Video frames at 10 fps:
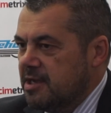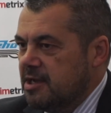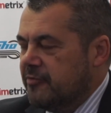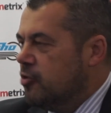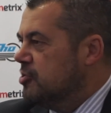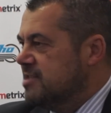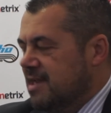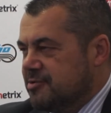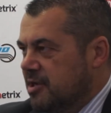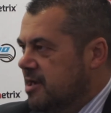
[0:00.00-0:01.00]
Of course,
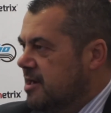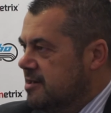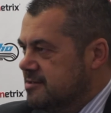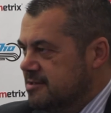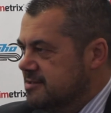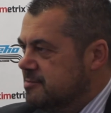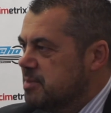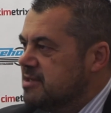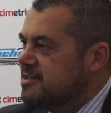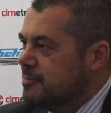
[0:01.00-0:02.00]
electric cars is a
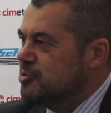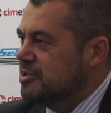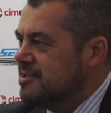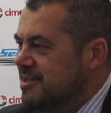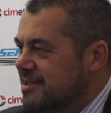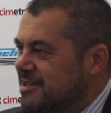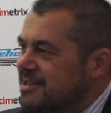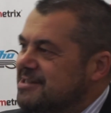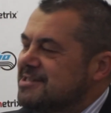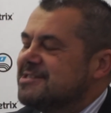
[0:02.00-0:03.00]
big subject
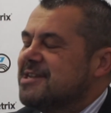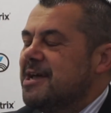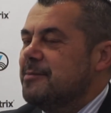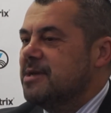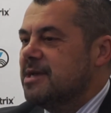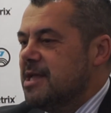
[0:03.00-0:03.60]
in this time.